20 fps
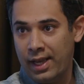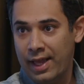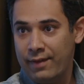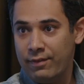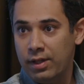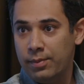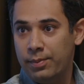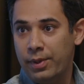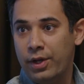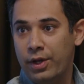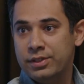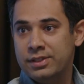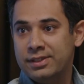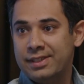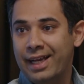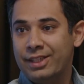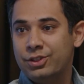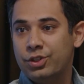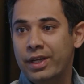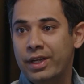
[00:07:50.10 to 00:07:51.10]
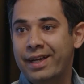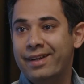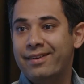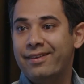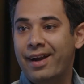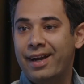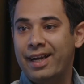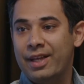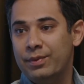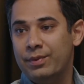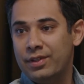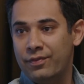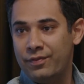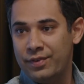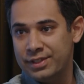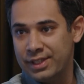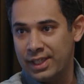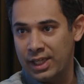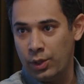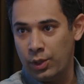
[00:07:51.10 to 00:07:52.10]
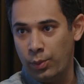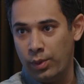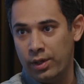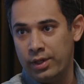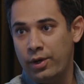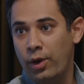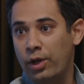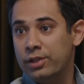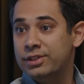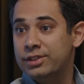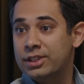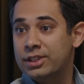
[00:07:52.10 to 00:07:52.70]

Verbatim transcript: level because it's actually interacting with the physical world, not